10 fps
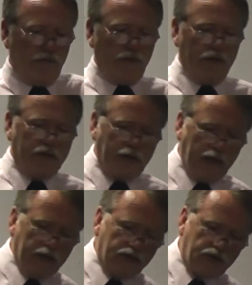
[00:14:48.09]
in 1
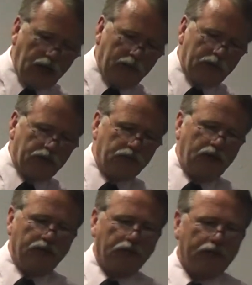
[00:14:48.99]
Kings chapter
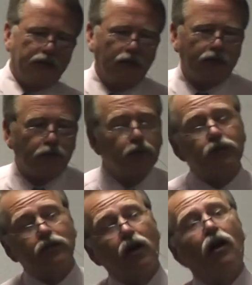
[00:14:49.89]
3, verse 6,
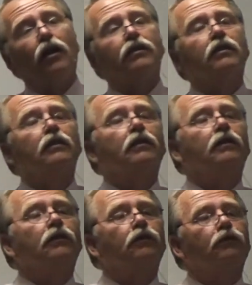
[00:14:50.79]
was called
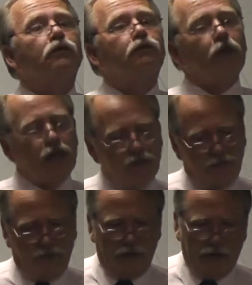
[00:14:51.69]

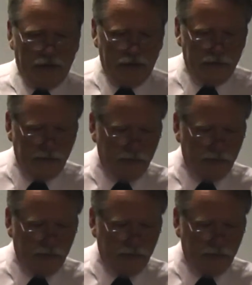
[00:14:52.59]
faithful.